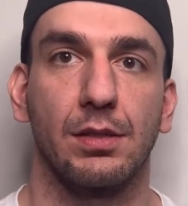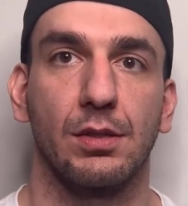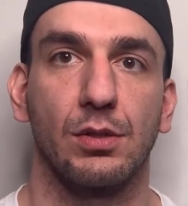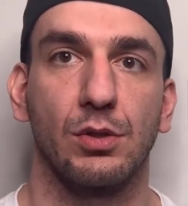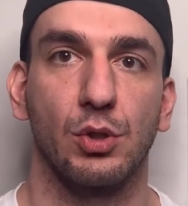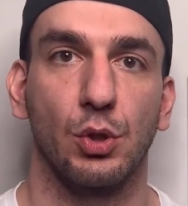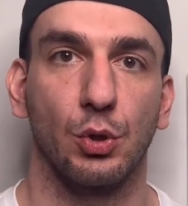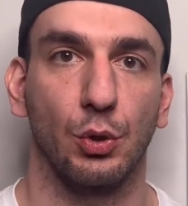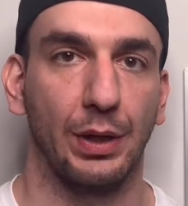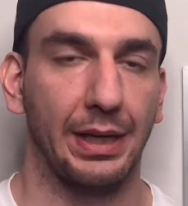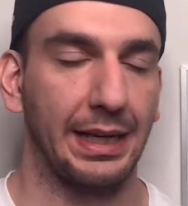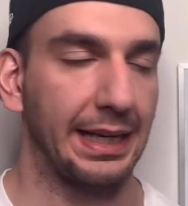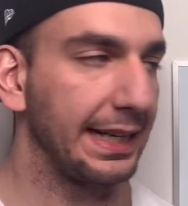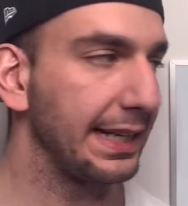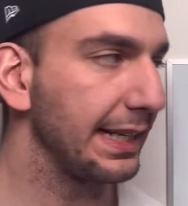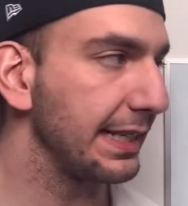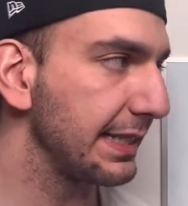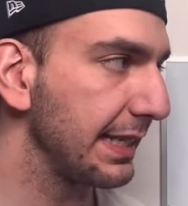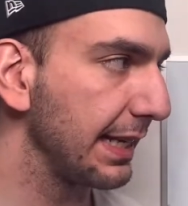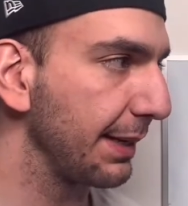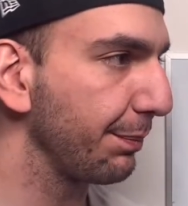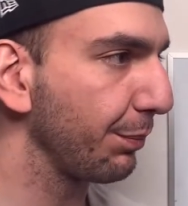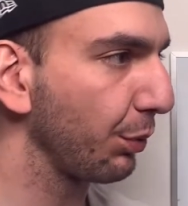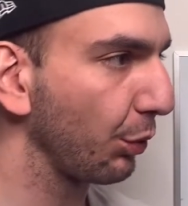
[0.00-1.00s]
So it is
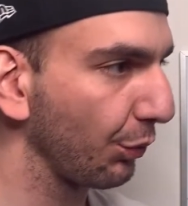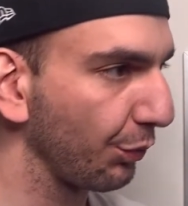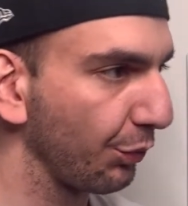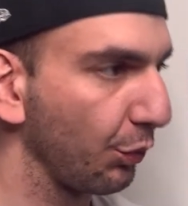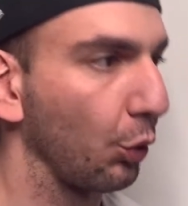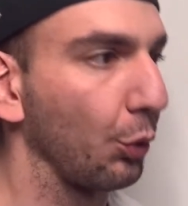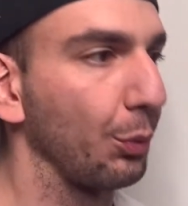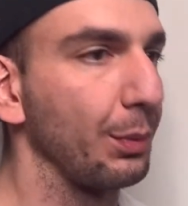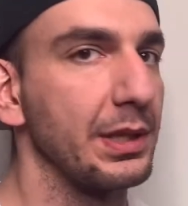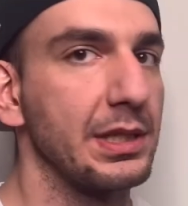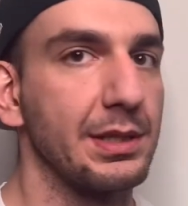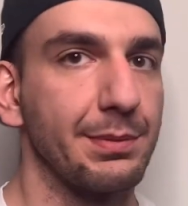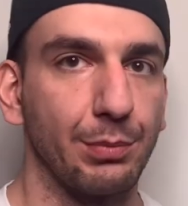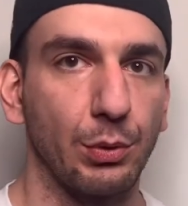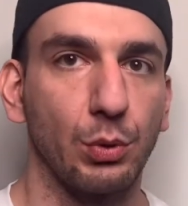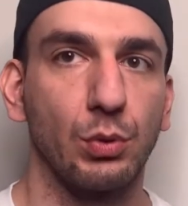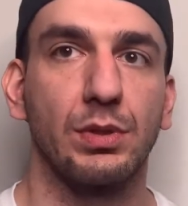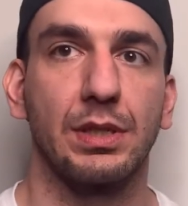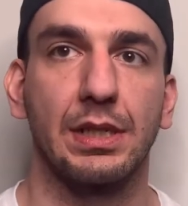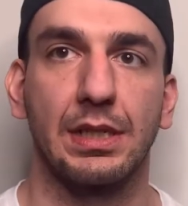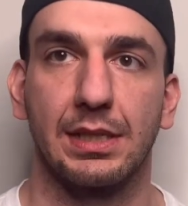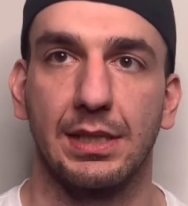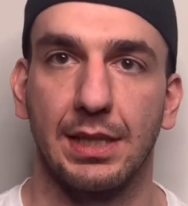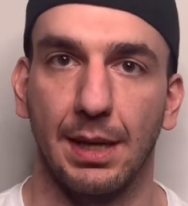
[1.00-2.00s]
a performance
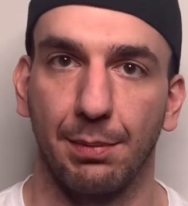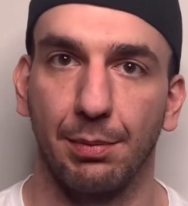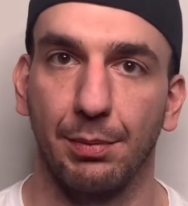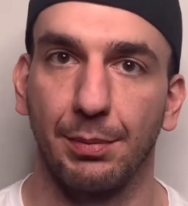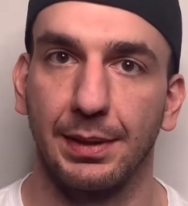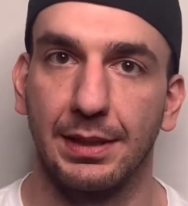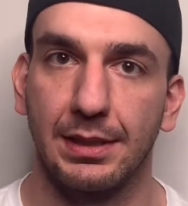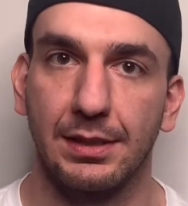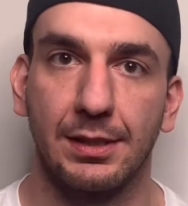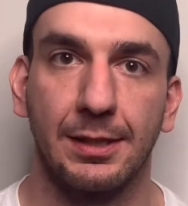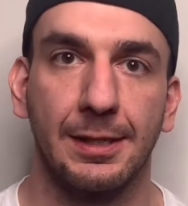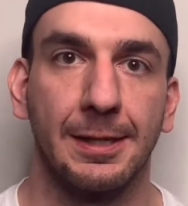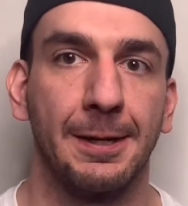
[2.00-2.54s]
boosting supplement.